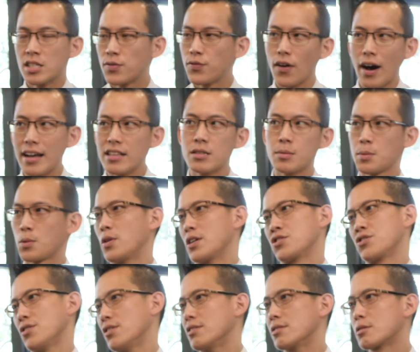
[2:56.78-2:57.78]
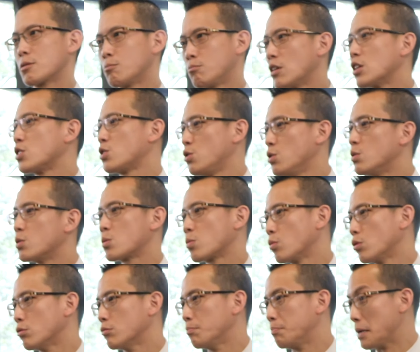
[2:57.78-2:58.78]
find some questions that students
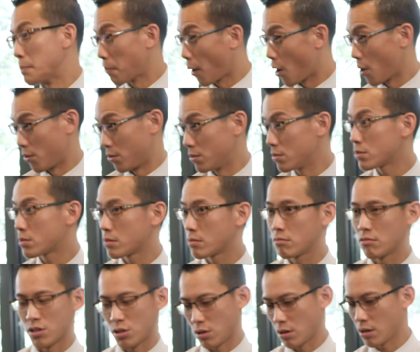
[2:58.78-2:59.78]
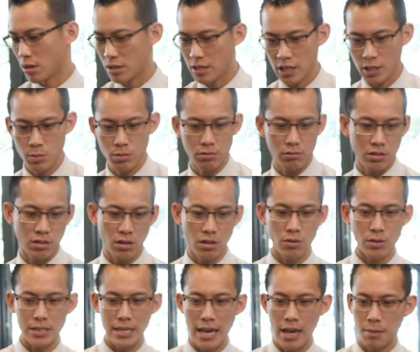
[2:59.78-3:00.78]
will be posed. Let's go to the textbook, let's go to
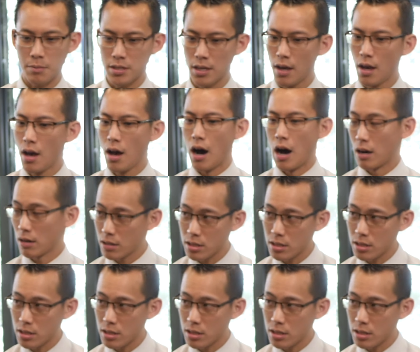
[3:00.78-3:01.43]
exams. I'm going to